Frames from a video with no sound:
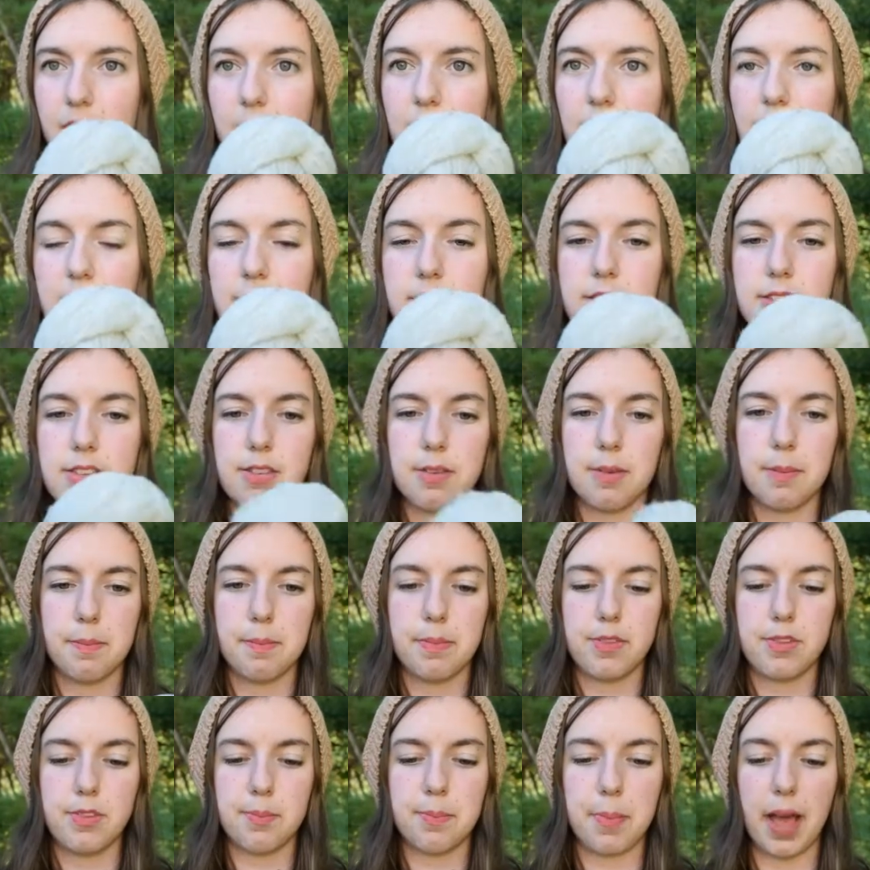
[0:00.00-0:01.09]
it's
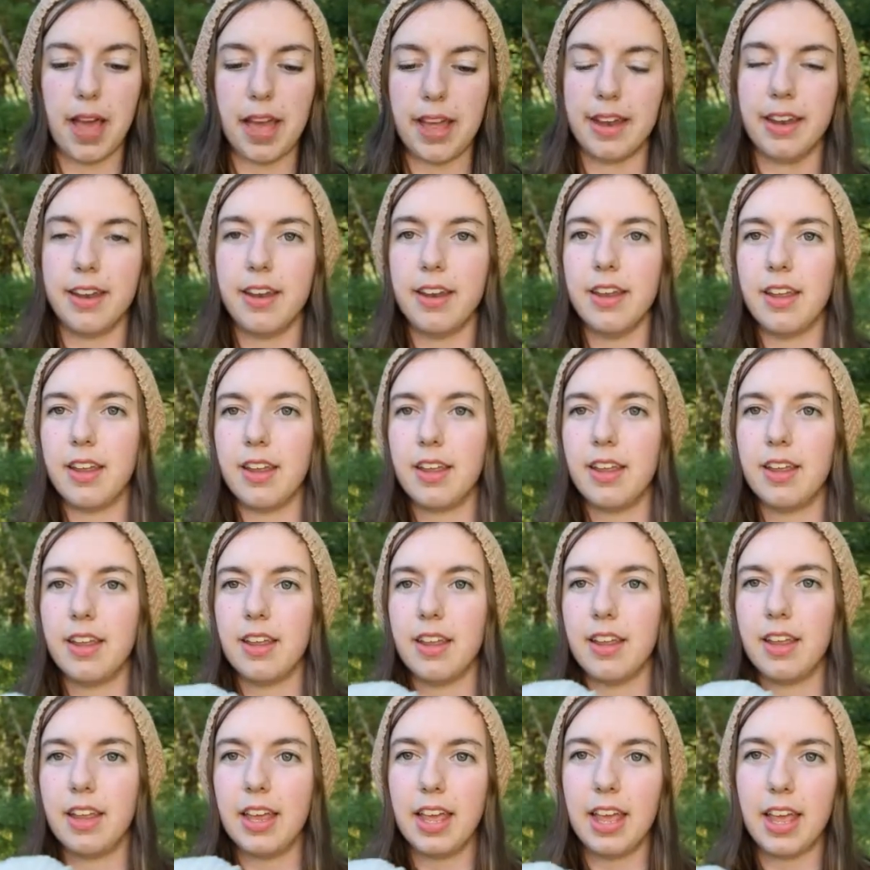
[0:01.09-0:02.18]
spun
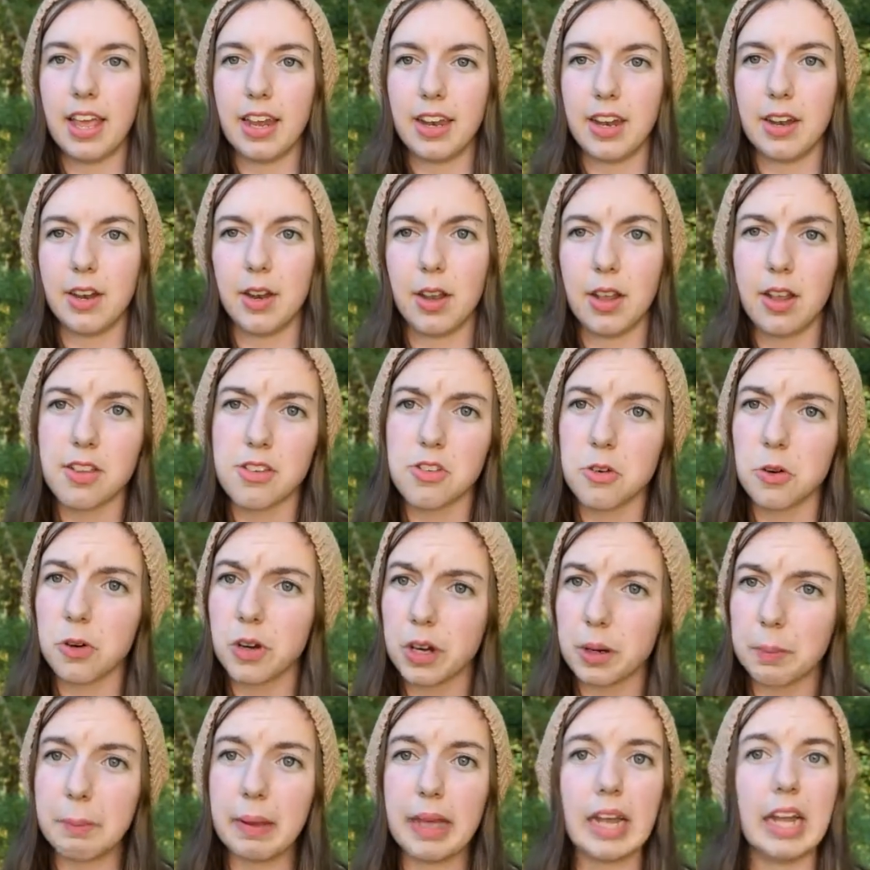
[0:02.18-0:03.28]
in an
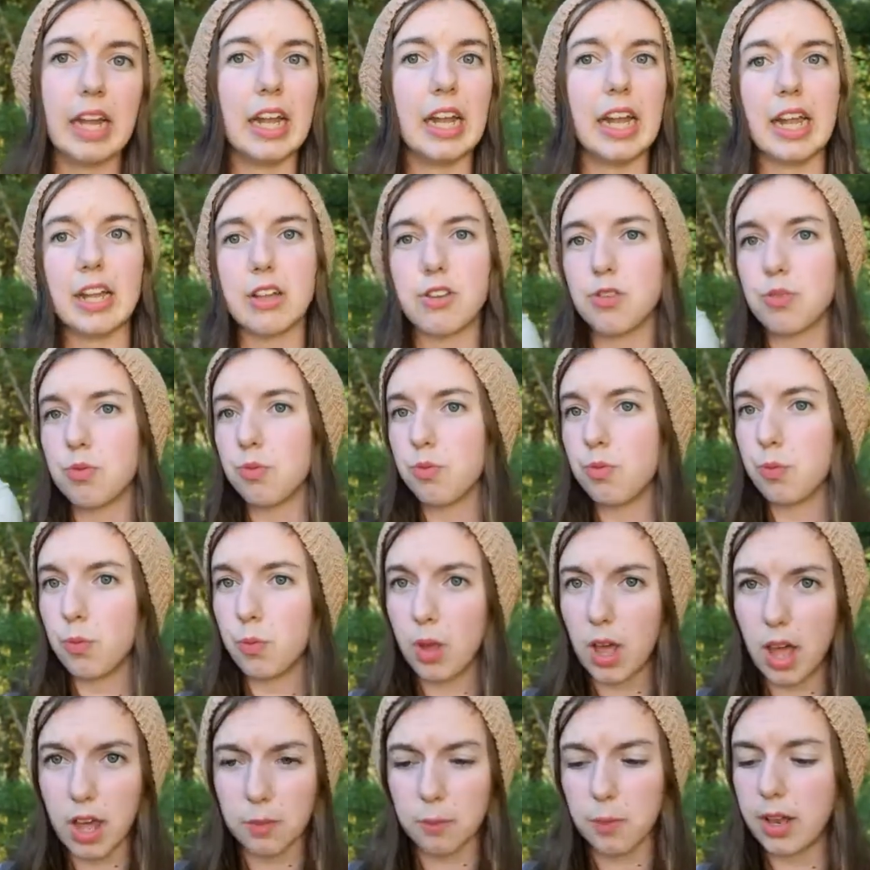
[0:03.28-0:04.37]
historic mill. It's
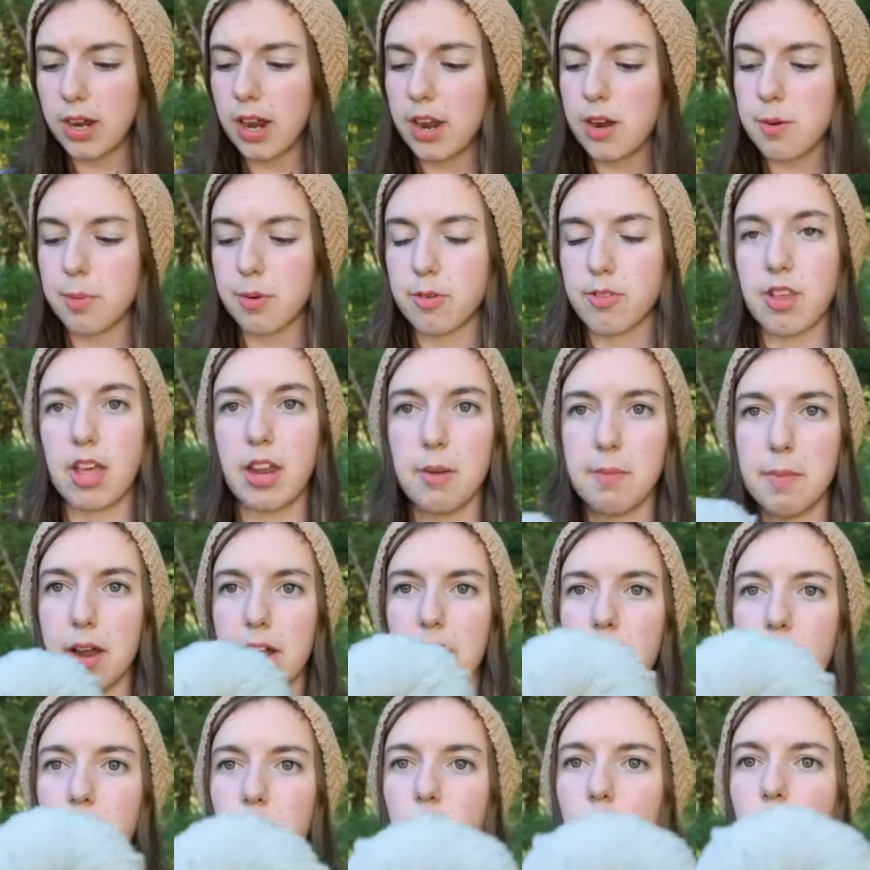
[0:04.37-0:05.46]
100%
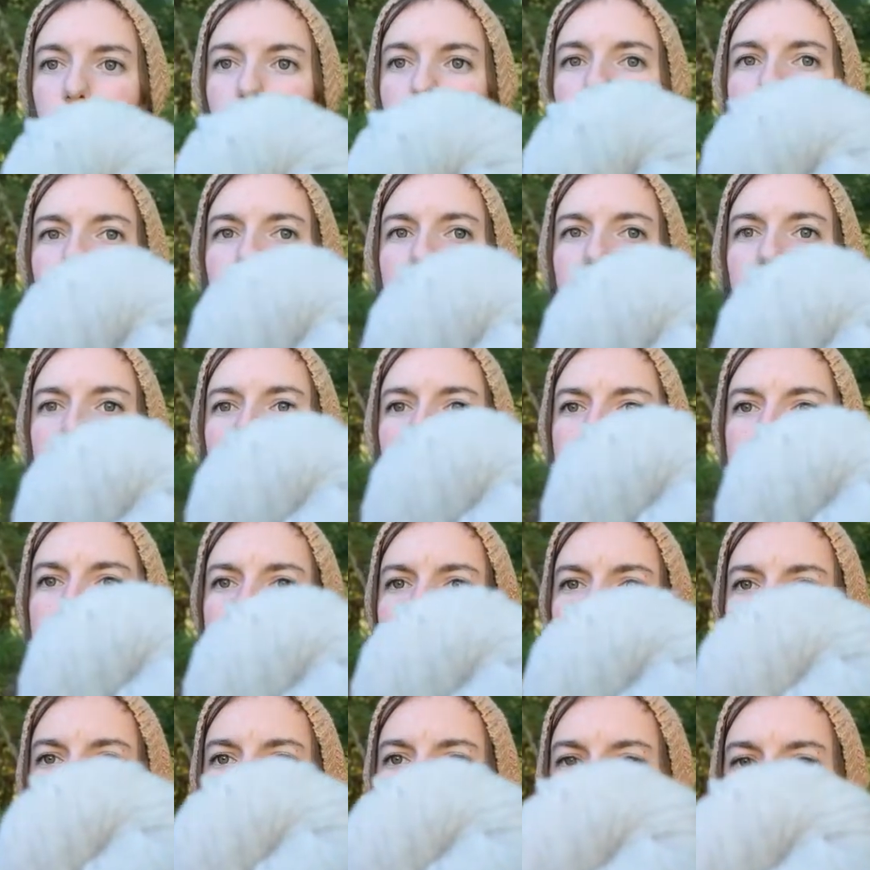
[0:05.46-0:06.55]
American wool.
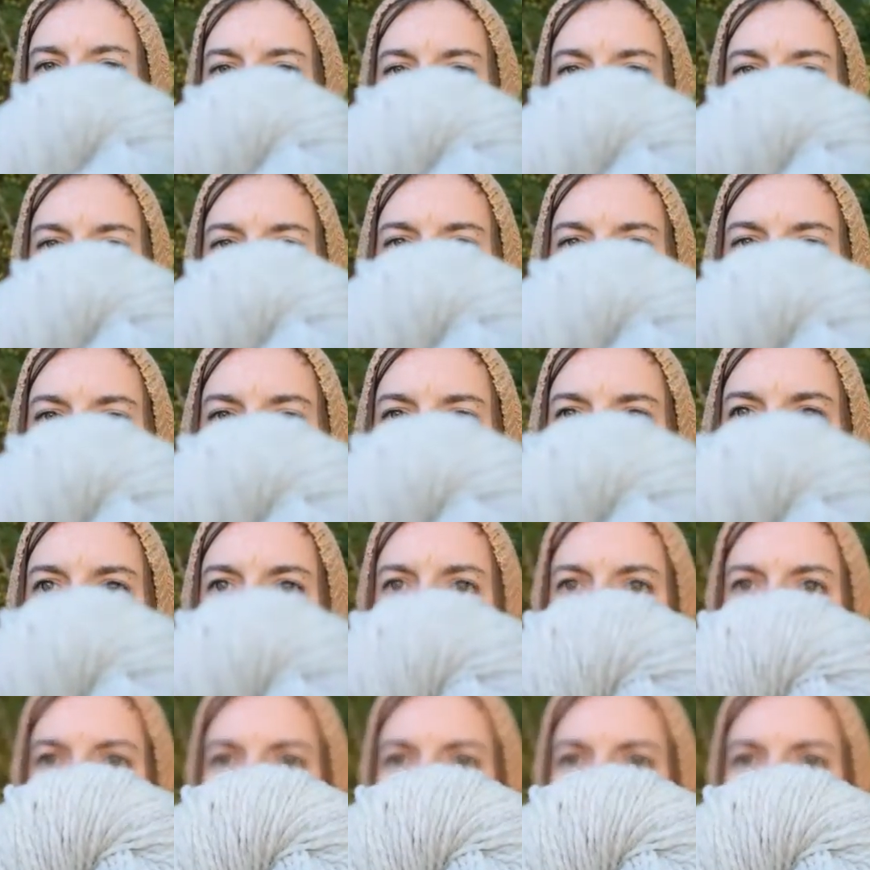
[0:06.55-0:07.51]
So it's really,